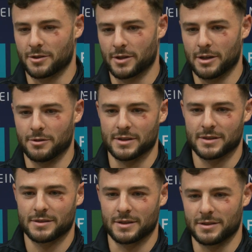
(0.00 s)
the crowd
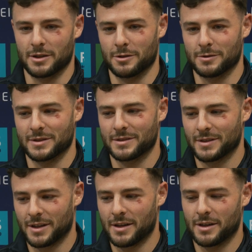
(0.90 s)
is always
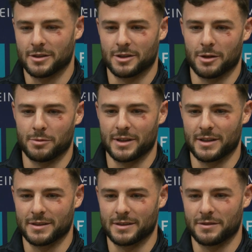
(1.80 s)
on top of you,
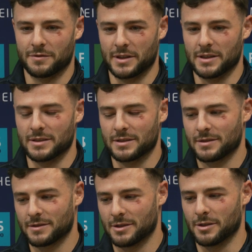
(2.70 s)
and it
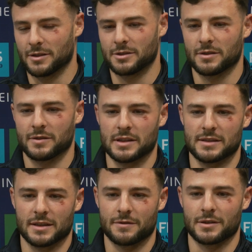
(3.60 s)
feels it just
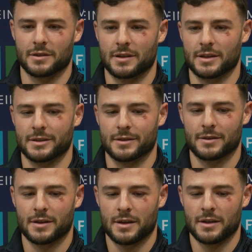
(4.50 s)
feels different. And
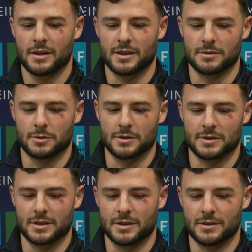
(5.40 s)
I
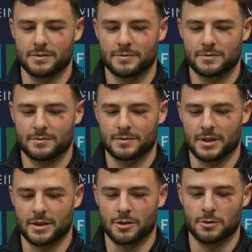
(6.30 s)
suppose in
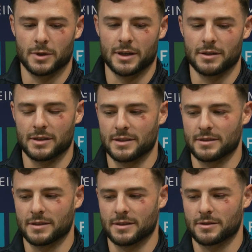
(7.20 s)
a good way,
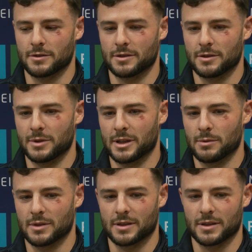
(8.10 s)
it's good to be
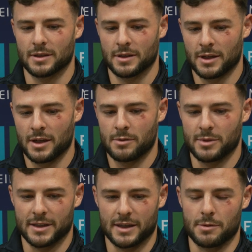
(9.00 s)
able to
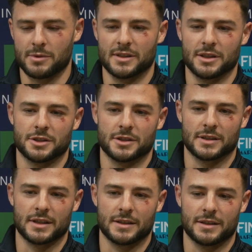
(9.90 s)
be in that
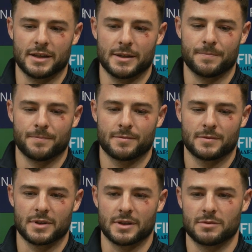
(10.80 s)
position and
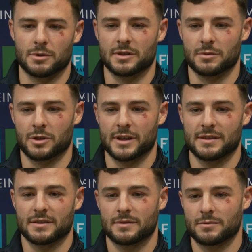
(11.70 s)
to, I suppose,
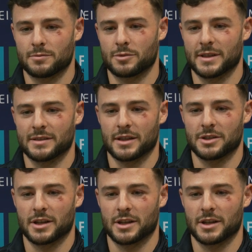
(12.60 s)
embrace that